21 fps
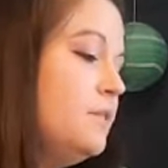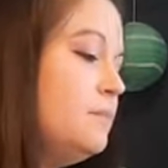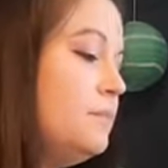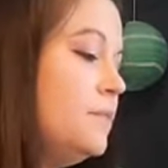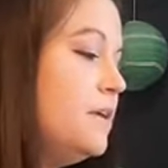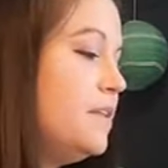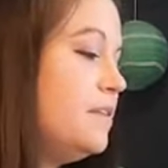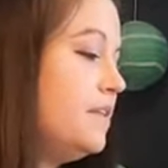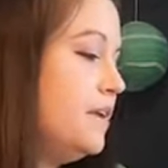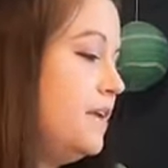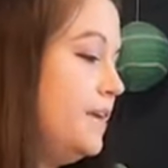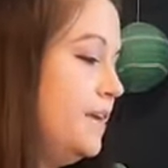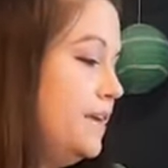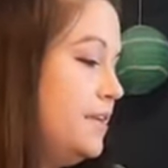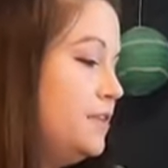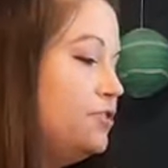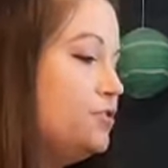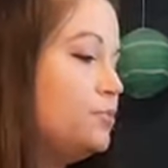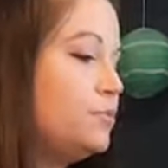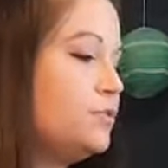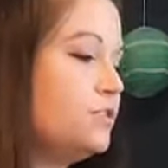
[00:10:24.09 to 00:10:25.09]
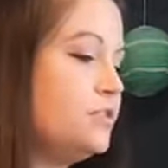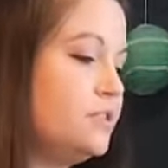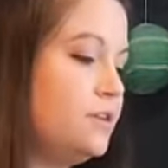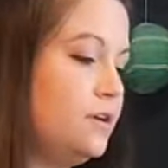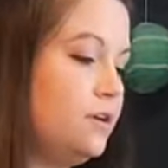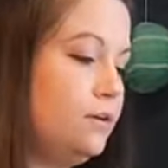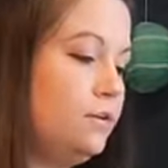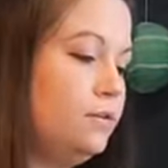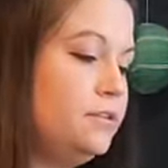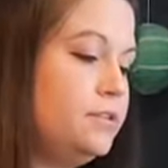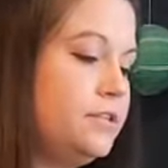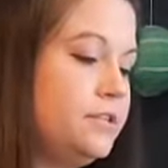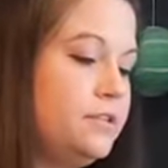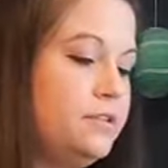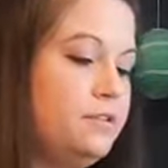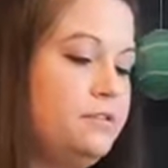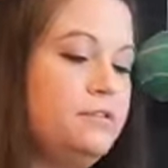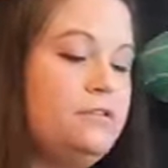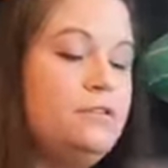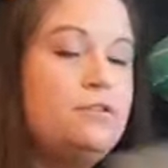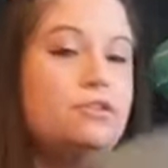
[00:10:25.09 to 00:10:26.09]
But the end result
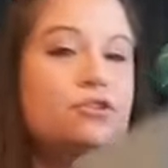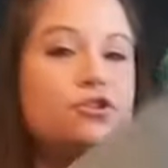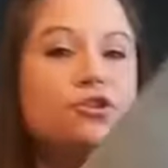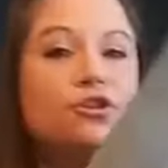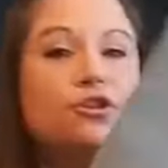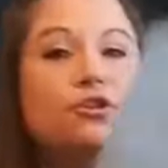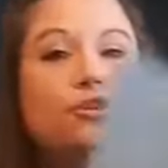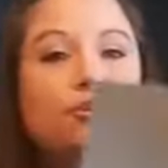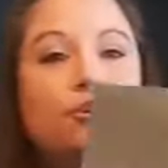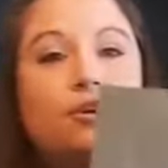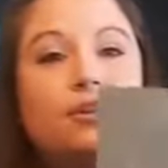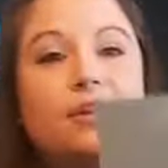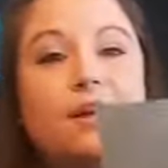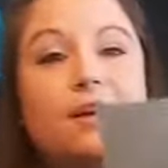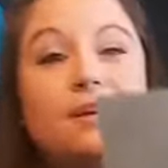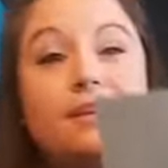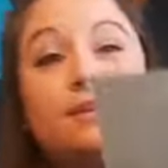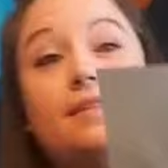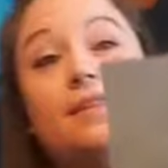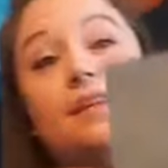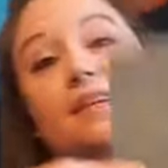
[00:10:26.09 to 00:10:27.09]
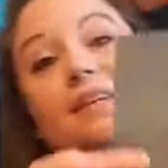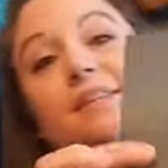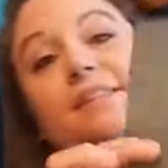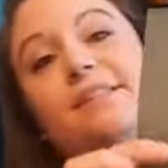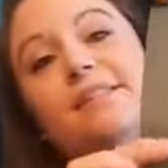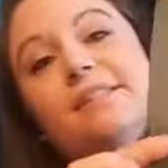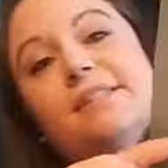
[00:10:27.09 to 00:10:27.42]
should look like this.